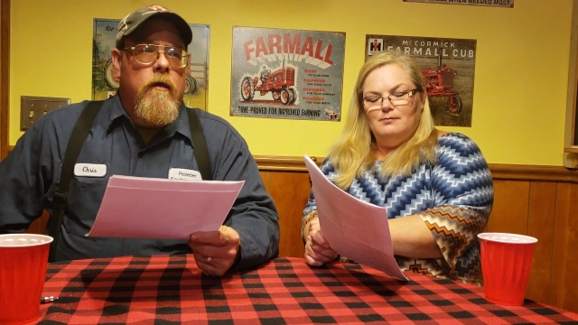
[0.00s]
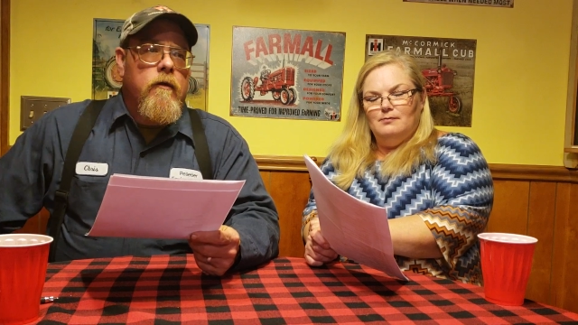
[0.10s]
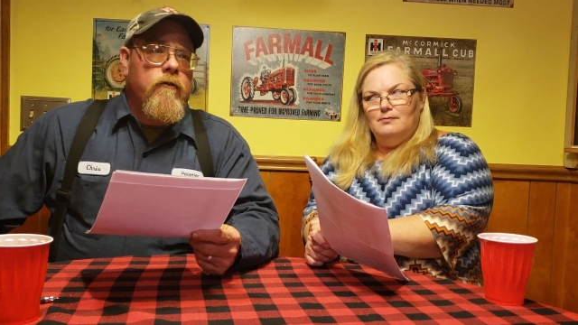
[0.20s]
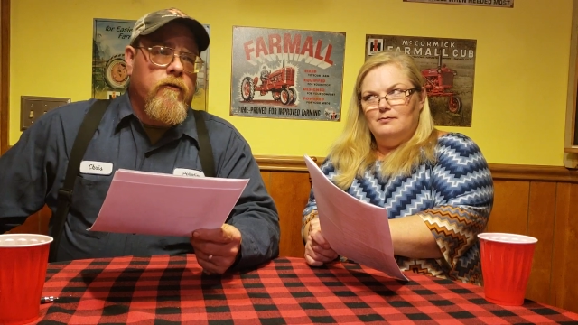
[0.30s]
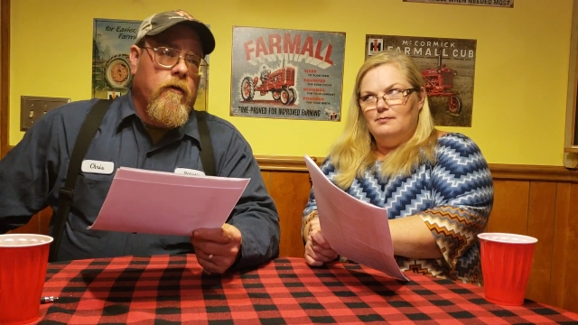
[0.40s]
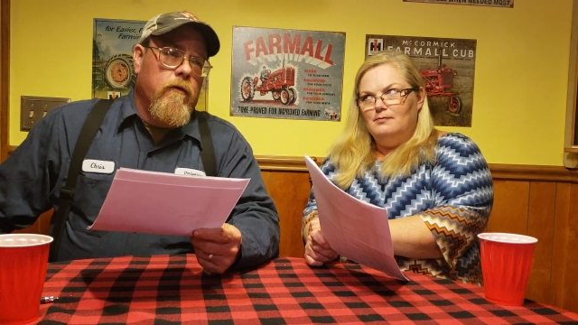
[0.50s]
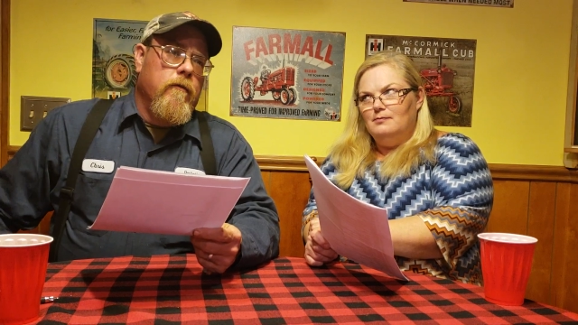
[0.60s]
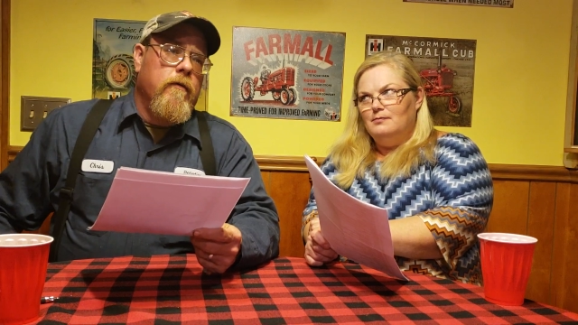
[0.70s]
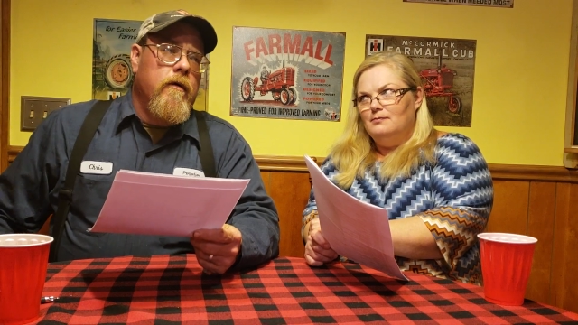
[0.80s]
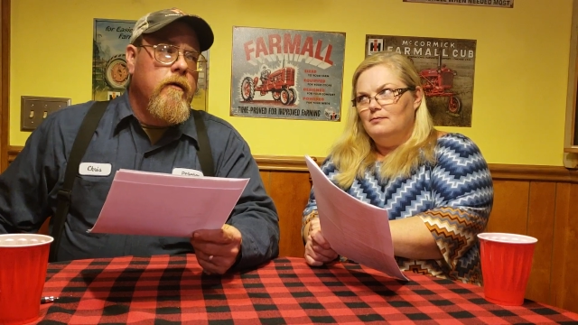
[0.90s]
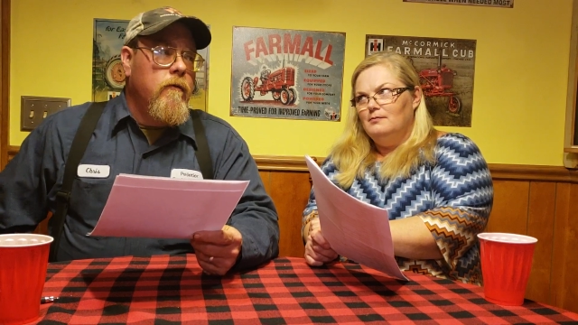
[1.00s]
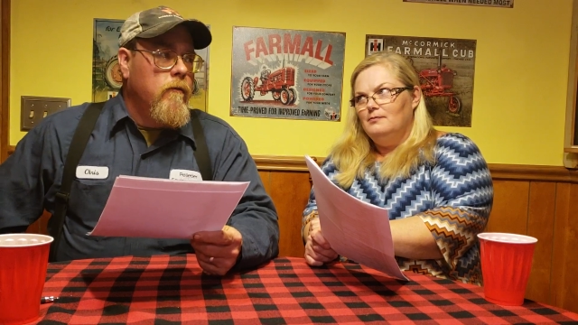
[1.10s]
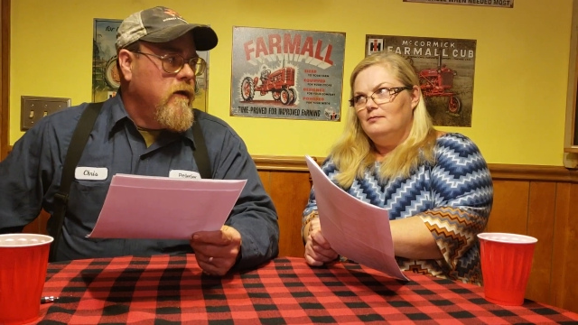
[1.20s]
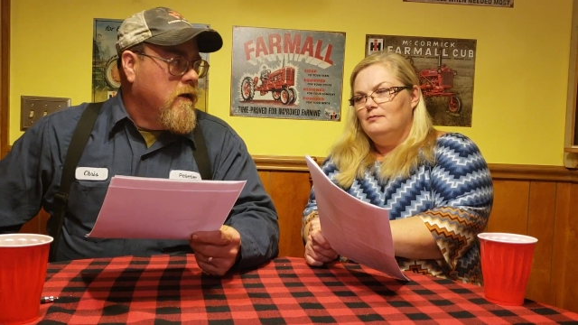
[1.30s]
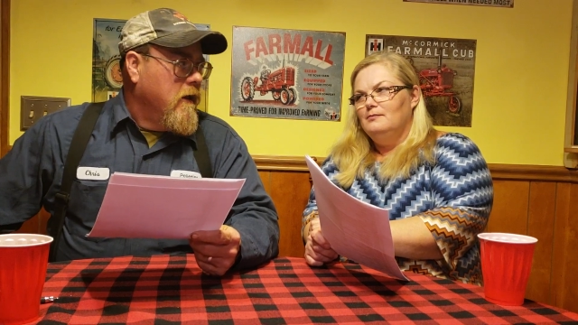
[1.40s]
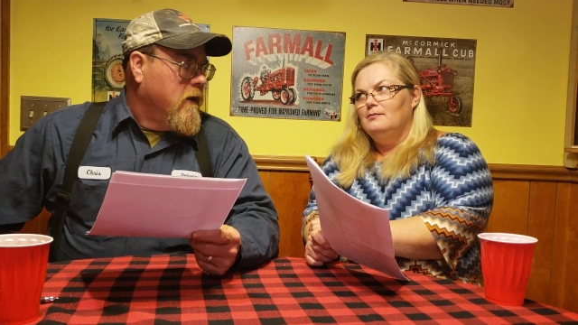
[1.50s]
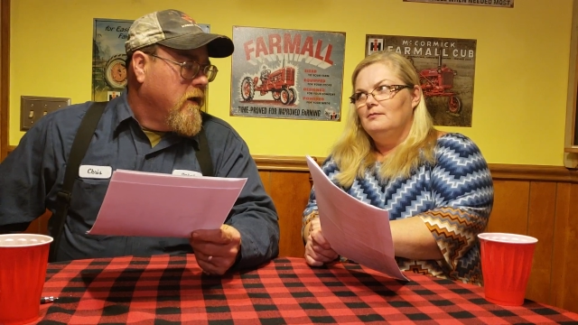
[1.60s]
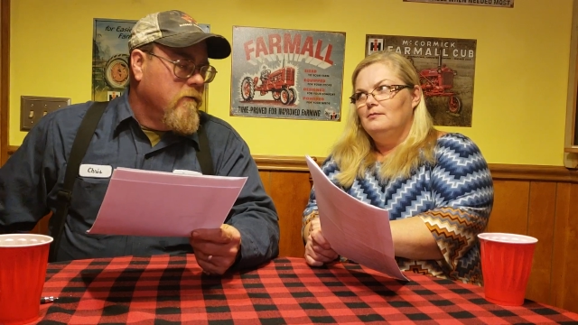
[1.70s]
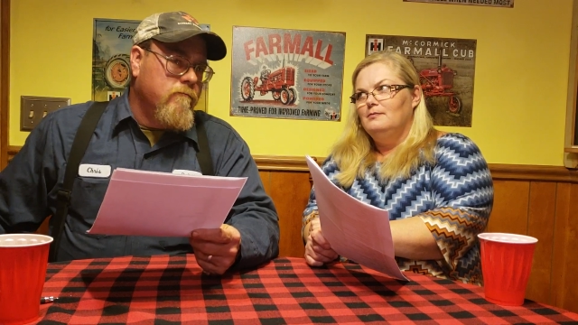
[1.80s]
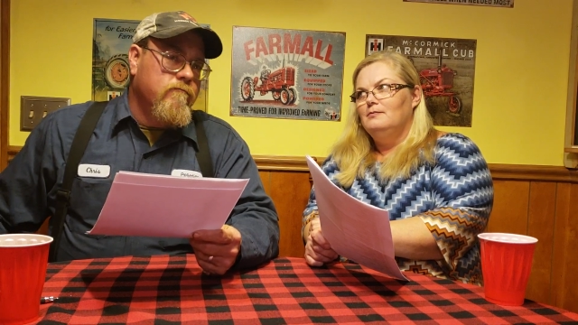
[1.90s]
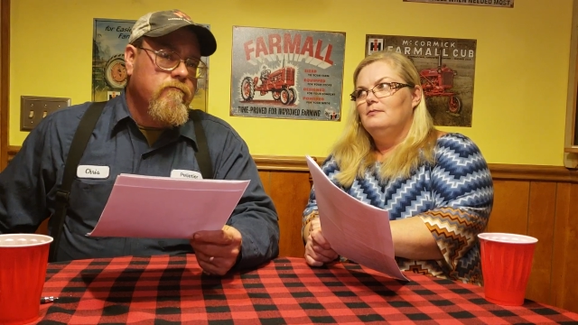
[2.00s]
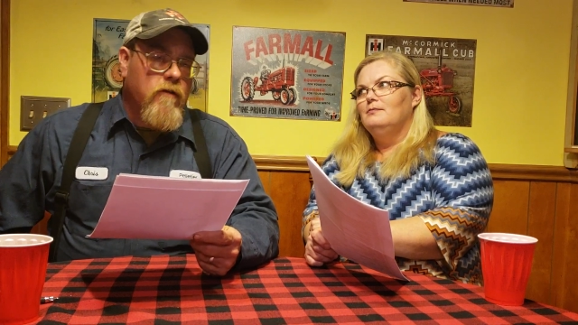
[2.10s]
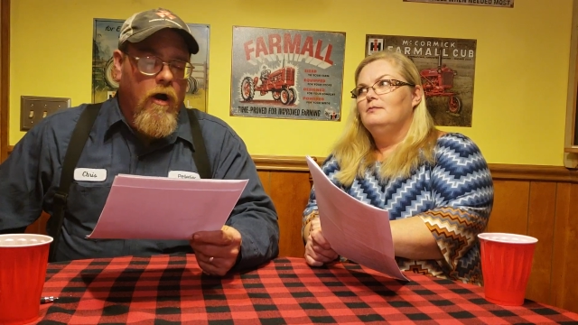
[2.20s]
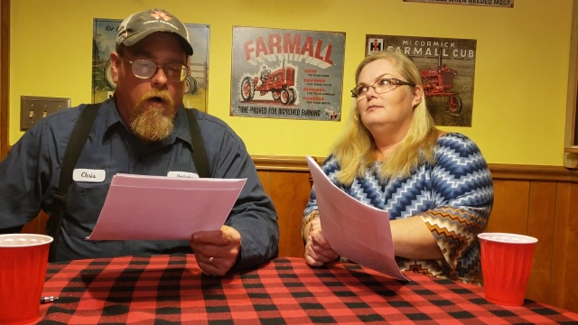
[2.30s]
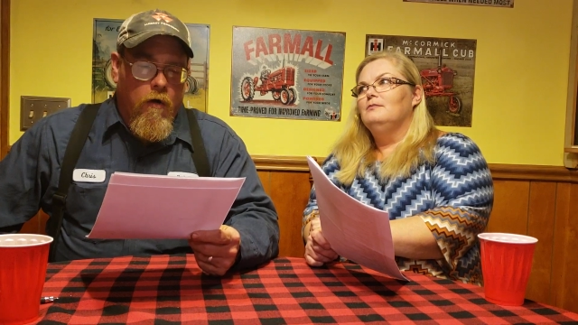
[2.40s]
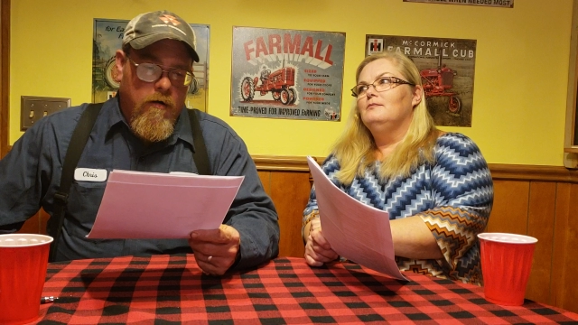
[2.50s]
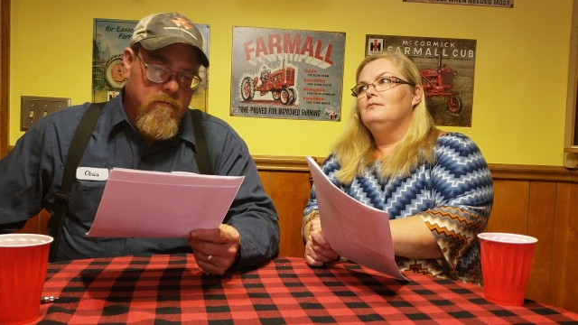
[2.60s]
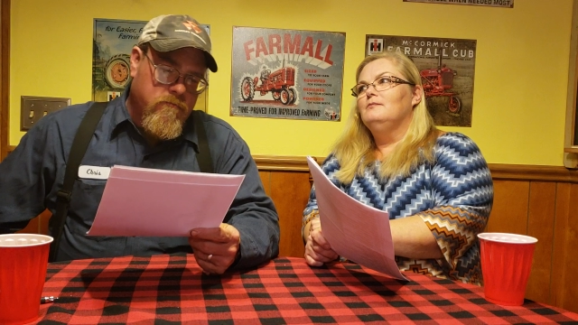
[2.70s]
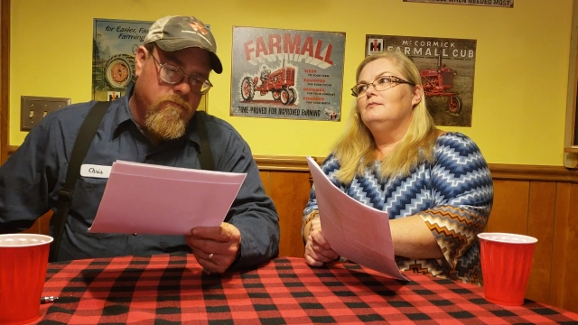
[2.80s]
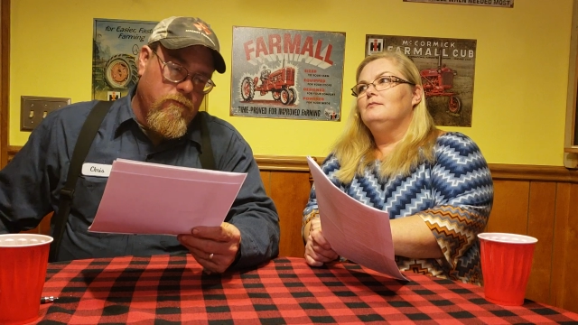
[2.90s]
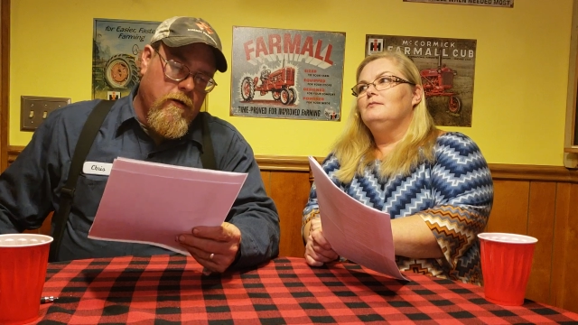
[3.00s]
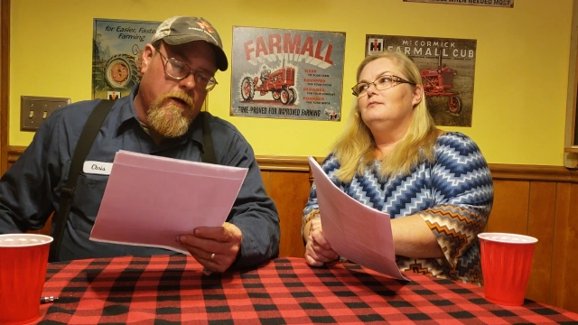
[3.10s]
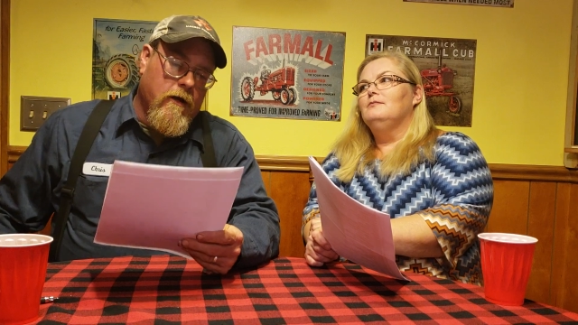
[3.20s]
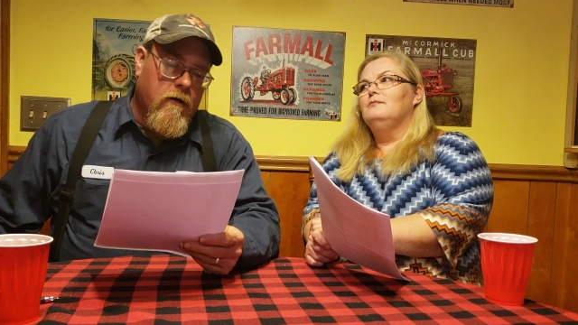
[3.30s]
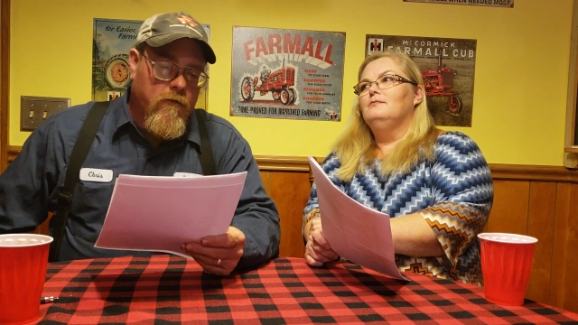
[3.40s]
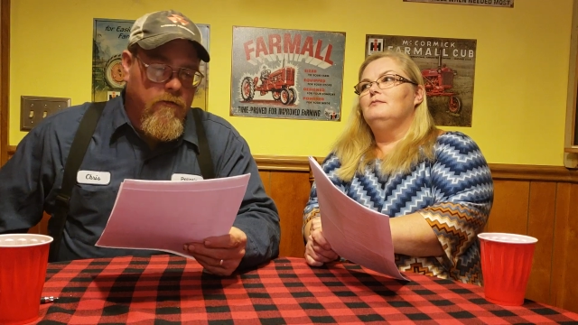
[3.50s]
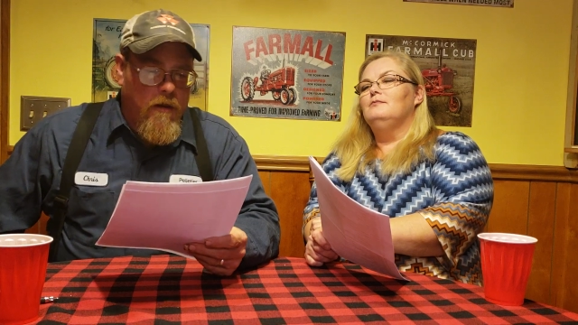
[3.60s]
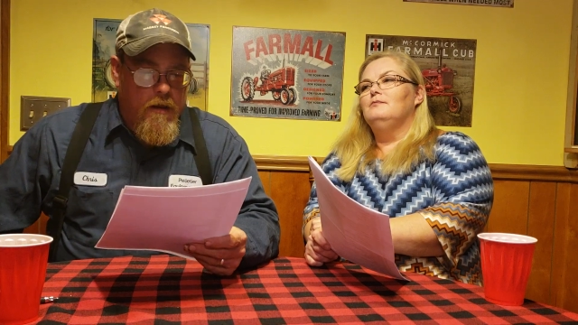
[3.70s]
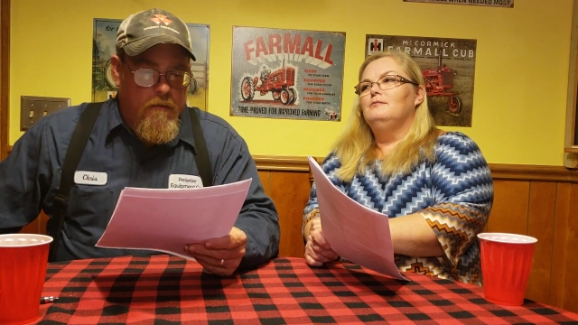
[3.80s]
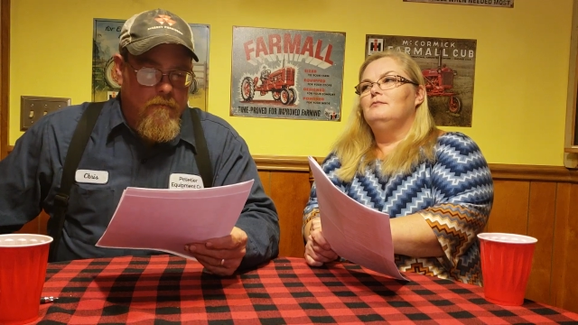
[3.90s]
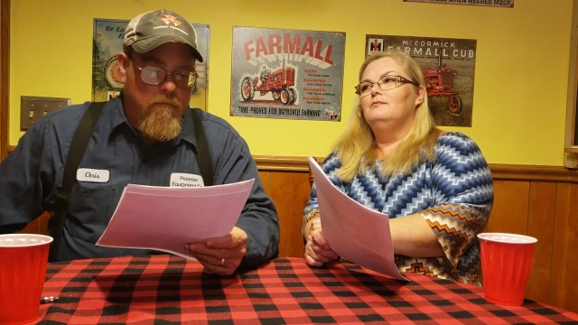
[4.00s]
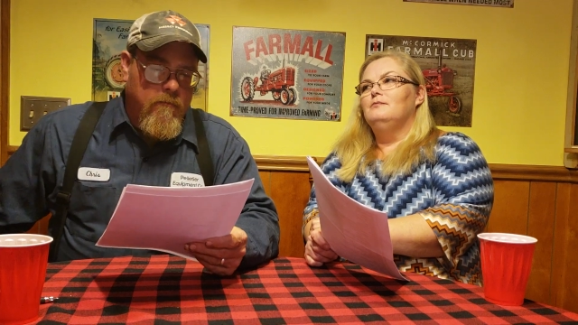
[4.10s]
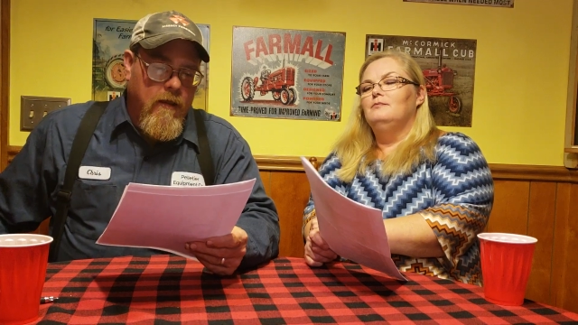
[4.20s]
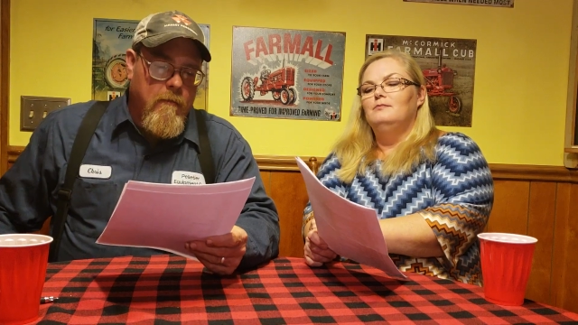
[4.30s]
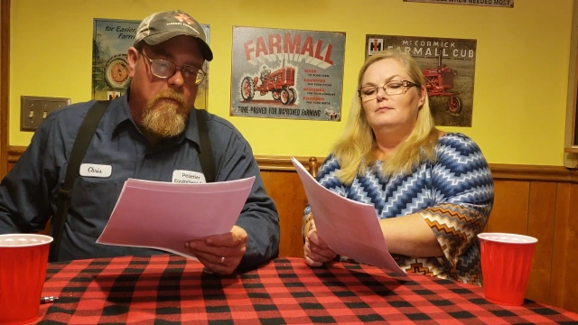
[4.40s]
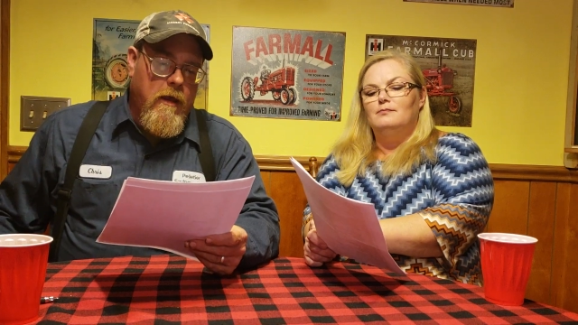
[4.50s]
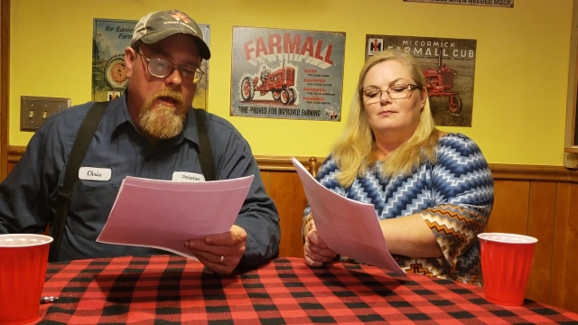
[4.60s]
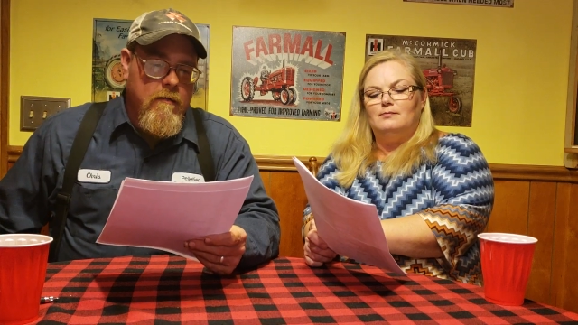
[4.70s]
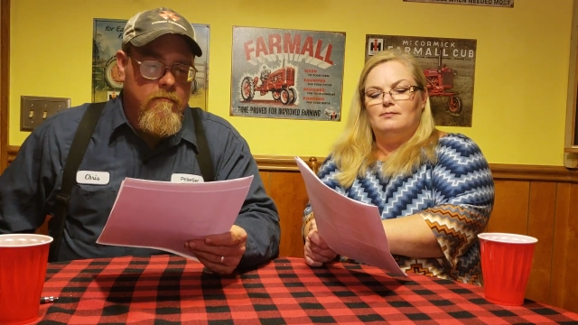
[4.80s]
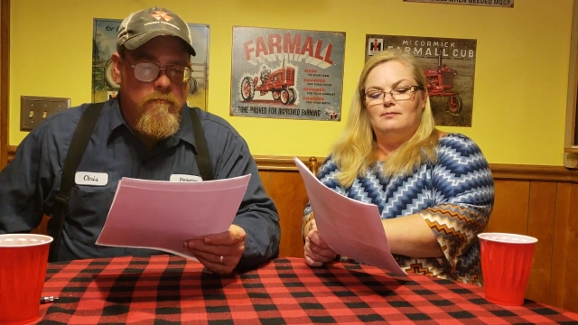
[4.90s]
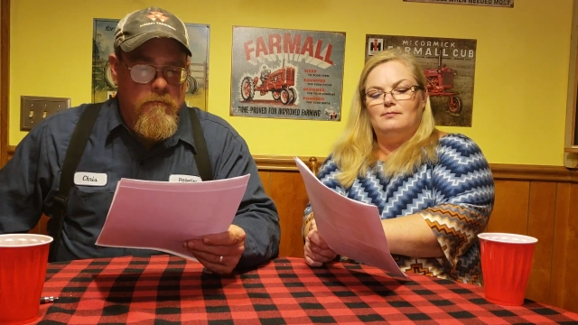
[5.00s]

Speaker 1: So we take it to heart when they call us that and get mad,